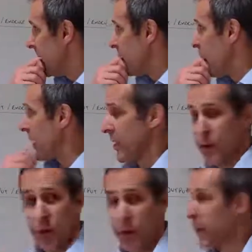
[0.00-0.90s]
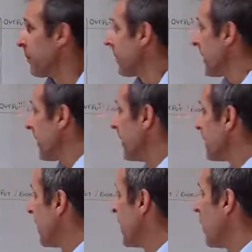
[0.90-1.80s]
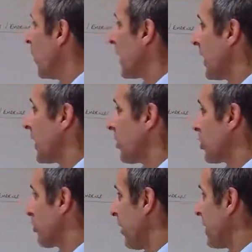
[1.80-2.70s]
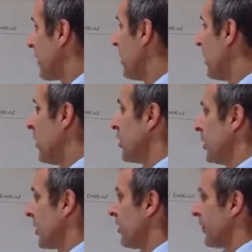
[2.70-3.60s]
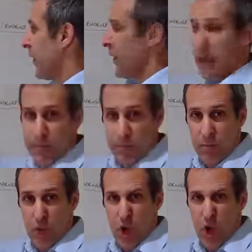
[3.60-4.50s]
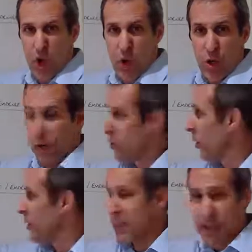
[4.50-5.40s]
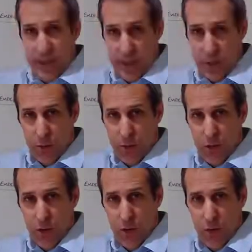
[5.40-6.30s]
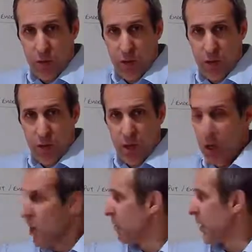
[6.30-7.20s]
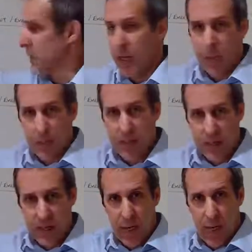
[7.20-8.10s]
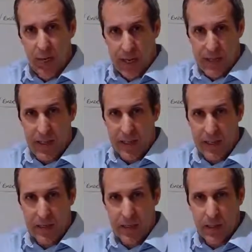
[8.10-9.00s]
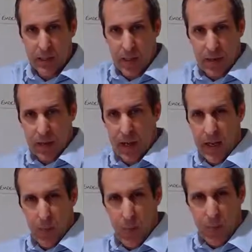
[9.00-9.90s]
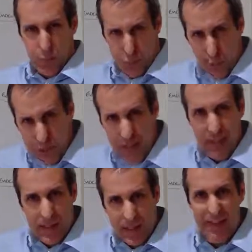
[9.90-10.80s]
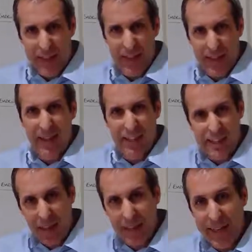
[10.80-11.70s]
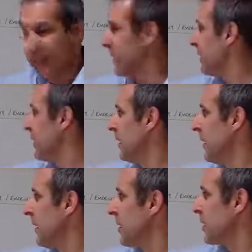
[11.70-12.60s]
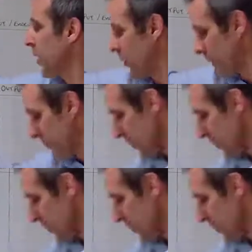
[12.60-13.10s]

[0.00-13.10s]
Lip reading: what we can do is we can go straight to identifying not necessarily the internal control, but if we understand what that is, hang on, what process is it that that's done in? So